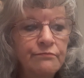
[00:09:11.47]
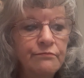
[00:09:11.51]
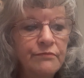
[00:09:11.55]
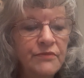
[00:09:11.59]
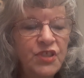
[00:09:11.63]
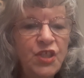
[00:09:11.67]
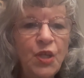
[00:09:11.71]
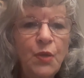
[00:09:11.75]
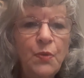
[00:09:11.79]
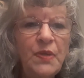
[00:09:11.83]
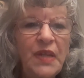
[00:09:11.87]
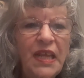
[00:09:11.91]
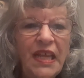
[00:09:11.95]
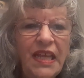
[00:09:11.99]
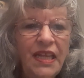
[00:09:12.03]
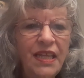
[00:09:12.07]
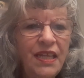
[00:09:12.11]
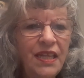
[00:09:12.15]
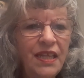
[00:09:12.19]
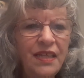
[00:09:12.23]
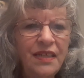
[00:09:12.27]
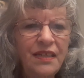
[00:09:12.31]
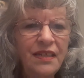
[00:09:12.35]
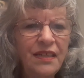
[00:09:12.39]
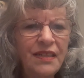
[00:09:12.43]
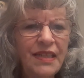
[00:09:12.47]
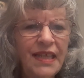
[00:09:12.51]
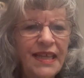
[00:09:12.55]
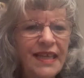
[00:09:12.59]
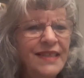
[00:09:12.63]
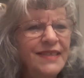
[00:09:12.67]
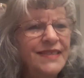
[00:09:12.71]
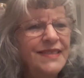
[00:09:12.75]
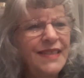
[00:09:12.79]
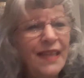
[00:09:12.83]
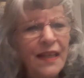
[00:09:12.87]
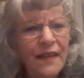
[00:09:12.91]
donated, like
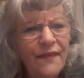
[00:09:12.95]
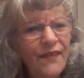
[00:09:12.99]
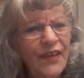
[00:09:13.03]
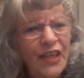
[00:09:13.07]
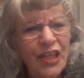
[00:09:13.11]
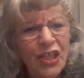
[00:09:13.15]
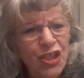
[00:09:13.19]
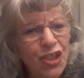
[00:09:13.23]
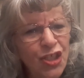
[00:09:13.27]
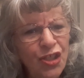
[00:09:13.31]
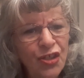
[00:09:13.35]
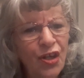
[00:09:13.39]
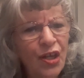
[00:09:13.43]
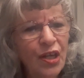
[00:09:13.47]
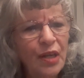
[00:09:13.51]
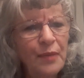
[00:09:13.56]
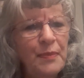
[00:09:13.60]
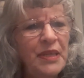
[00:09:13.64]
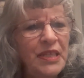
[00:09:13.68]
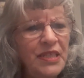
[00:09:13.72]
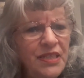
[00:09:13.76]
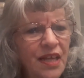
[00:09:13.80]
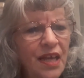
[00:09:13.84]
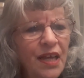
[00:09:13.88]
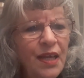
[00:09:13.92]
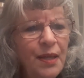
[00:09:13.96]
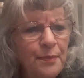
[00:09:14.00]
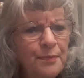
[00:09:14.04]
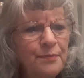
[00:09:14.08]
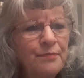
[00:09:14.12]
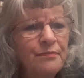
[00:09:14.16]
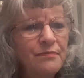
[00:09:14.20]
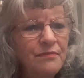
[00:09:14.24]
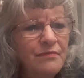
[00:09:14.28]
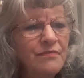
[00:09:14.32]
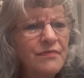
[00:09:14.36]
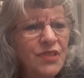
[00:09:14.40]
a Salvation Army type
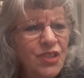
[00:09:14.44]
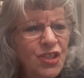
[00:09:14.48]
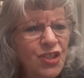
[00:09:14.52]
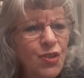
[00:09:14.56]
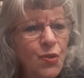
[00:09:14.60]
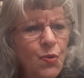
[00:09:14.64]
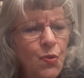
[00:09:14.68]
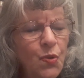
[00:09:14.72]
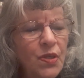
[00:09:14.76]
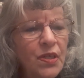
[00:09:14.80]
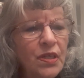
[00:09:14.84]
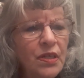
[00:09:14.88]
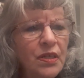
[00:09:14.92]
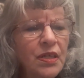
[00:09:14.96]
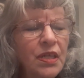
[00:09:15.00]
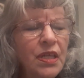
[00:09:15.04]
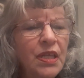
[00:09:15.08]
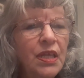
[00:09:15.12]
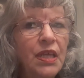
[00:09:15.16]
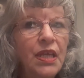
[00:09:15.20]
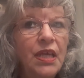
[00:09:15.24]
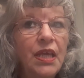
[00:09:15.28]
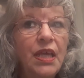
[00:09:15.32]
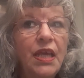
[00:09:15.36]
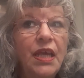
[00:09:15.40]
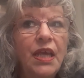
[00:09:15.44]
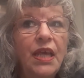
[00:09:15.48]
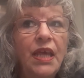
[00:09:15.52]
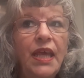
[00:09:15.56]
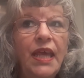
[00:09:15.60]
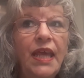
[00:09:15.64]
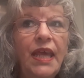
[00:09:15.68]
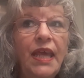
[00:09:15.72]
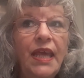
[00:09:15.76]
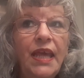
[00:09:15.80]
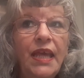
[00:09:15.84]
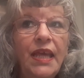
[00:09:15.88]
store.
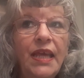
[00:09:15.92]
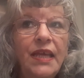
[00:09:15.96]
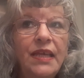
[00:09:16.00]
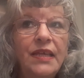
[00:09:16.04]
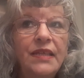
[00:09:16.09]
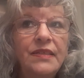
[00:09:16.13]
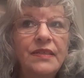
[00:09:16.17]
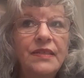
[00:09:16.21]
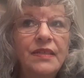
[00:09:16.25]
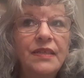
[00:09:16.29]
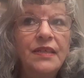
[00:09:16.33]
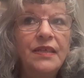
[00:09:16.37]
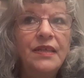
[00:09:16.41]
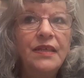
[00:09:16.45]
And